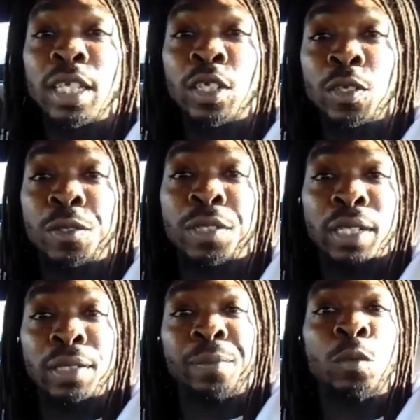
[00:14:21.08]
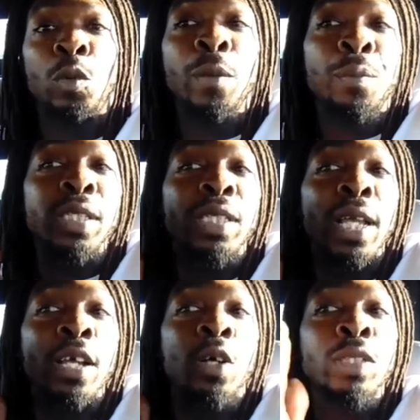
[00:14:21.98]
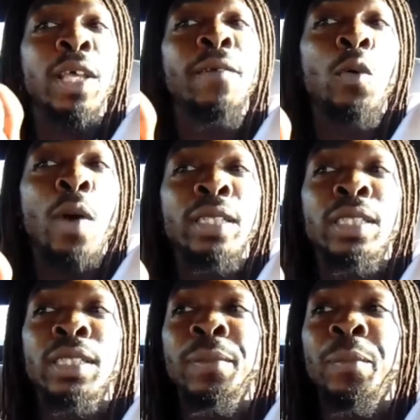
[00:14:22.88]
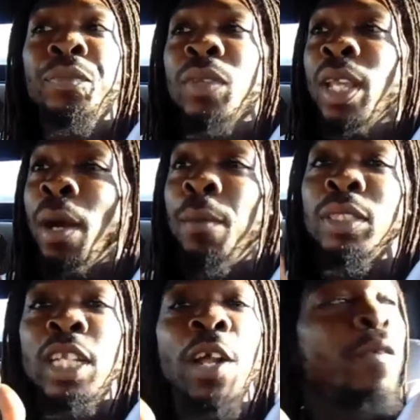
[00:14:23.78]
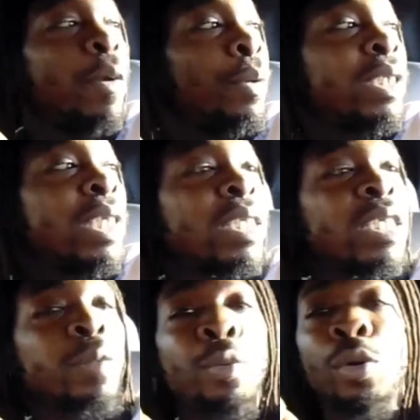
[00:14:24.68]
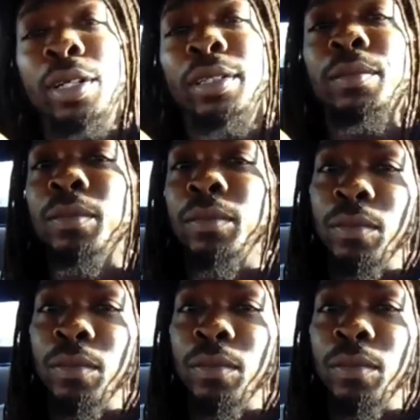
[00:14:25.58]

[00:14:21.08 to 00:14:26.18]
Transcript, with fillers: stay tuned. And we appreciate who's ever watching. And I most definitely appreciate the support.